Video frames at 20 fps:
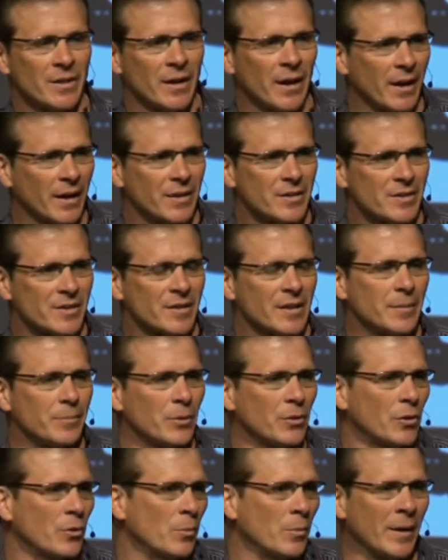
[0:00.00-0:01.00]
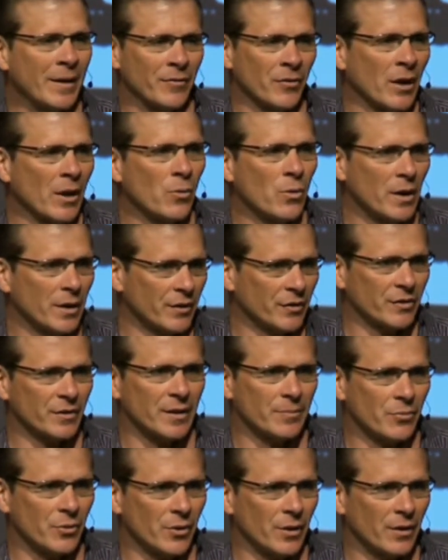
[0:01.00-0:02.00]
then I can sleep with whomever I want to
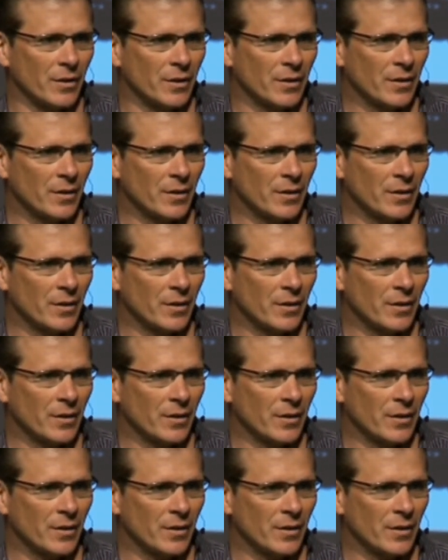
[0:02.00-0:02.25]
sleep with.